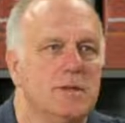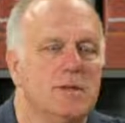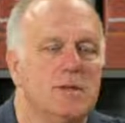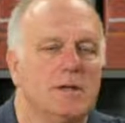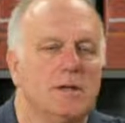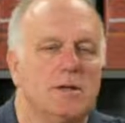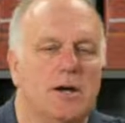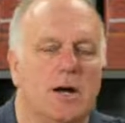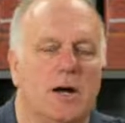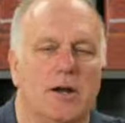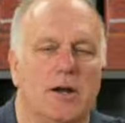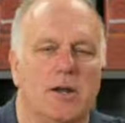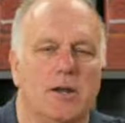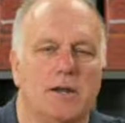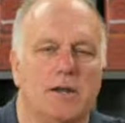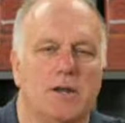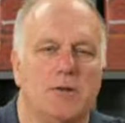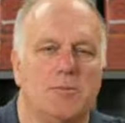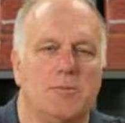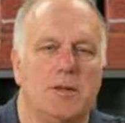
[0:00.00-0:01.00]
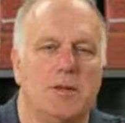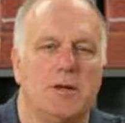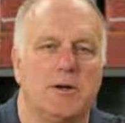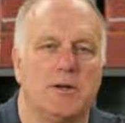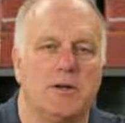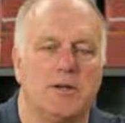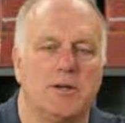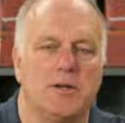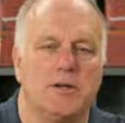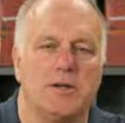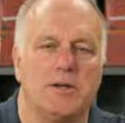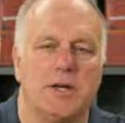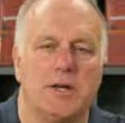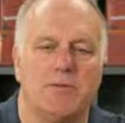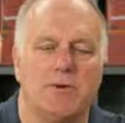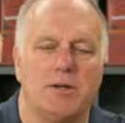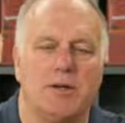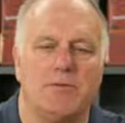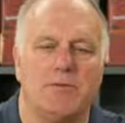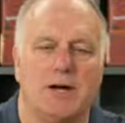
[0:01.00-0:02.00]
All right, it'll be there in another day.
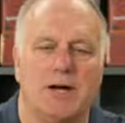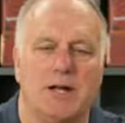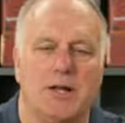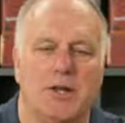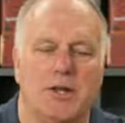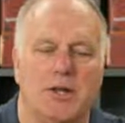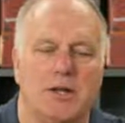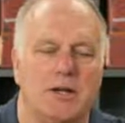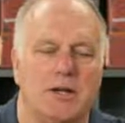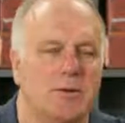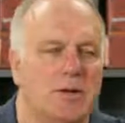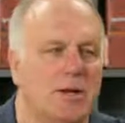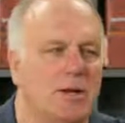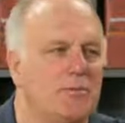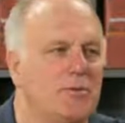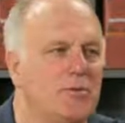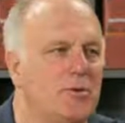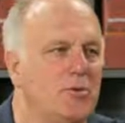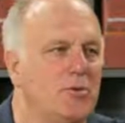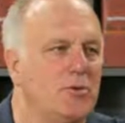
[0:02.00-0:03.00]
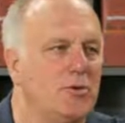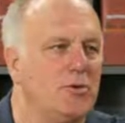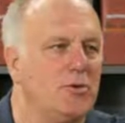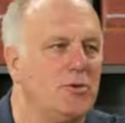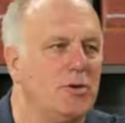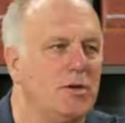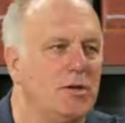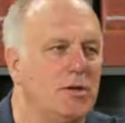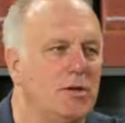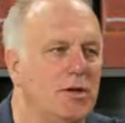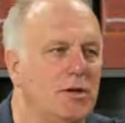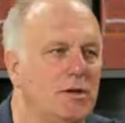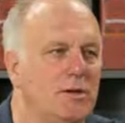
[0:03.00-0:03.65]
We have a holiday coming up, so we're losing a day.